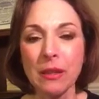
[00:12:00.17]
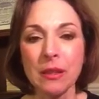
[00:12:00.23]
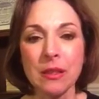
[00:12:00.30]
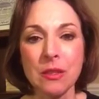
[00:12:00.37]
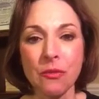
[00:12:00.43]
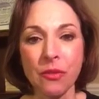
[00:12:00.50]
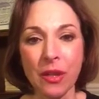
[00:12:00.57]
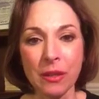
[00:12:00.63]
the
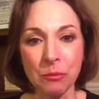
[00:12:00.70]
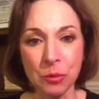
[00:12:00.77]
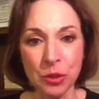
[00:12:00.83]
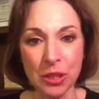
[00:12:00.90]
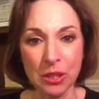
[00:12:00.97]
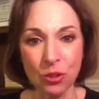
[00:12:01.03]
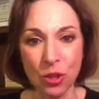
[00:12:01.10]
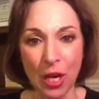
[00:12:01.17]
Divine
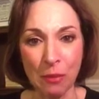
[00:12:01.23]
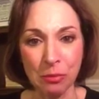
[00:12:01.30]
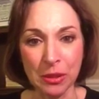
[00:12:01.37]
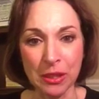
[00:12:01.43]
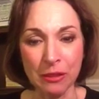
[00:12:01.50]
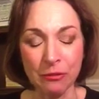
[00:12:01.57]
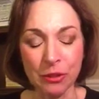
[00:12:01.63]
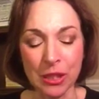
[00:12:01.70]
Mercy
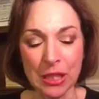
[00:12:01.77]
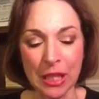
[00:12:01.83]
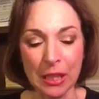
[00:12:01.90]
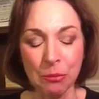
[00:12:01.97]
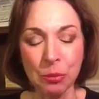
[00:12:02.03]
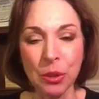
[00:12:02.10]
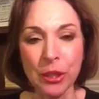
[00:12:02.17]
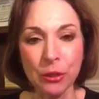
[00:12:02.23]
Chaplet every
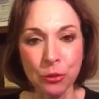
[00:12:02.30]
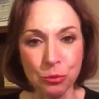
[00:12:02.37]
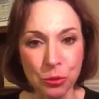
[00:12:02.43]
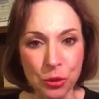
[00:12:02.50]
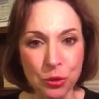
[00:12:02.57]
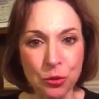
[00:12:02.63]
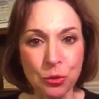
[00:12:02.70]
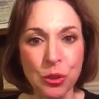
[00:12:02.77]
day, pray your
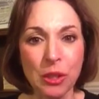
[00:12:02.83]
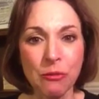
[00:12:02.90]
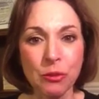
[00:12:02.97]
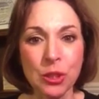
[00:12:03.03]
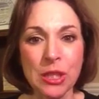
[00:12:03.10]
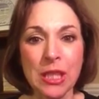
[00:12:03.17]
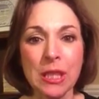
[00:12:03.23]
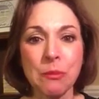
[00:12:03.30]
rosary
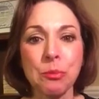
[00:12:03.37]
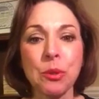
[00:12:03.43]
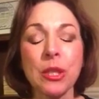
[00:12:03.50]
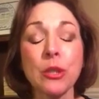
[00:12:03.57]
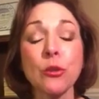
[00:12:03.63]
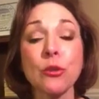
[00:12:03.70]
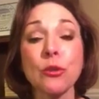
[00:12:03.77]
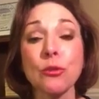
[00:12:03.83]
every day,
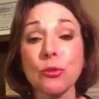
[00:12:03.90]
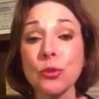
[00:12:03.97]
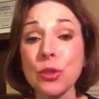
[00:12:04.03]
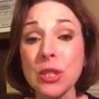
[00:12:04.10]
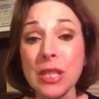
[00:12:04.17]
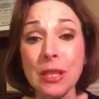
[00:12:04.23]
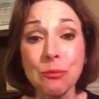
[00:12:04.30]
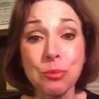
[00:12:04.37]
pray your
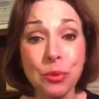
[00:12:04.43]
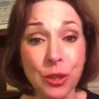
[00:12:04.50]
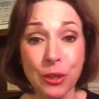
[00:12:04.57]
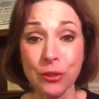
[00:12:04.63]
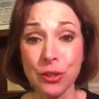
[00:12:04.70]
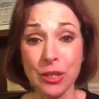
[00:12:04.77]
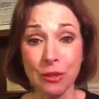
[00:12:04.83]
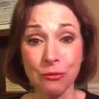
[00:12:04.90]
crusade
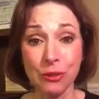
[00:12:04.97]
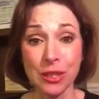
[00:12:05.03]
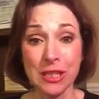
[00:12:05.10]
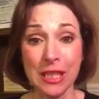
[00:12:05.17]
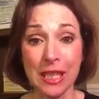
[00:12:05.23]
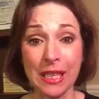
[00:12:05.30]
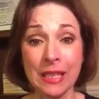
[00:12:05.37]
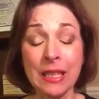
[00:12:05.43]
prayers every
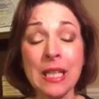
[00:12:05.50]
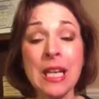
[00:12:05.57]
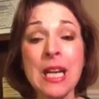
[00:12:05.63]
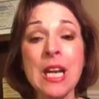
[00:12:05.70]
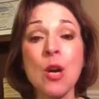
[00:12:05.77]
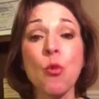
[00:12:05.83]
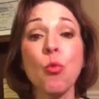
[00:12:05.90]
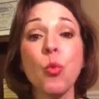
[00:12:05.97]
day.
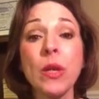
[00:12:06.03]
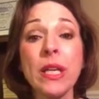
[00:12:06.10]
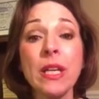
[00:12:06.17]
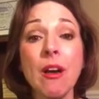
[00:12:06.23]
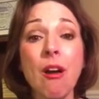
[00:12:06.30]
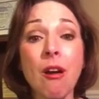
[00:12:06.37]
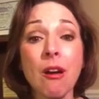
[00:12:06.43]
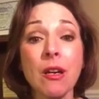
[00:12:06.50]

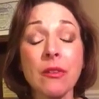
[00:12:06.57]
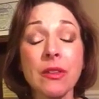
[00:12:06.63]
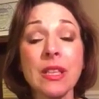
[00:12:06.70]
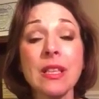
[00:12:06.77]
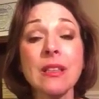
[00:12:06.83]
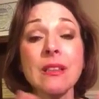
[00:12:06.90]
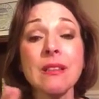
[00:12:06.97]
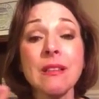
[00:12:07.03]
We are
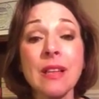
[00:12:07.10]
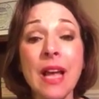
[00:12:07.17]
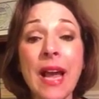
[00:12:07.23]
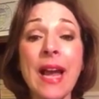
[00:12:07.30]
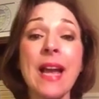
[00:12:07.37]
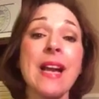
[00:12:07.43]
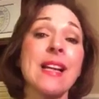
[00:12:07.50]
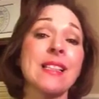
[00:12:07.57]
the
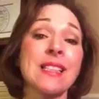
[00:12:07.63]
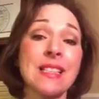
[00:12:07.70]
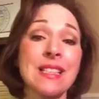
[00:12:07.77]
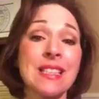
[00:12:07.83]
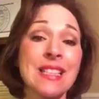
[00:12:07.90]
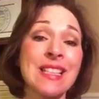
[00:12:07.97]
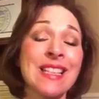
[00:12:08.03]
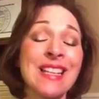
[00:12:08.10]

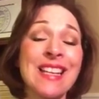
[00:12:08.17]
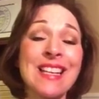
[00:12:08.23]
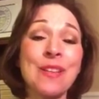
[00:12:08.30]
last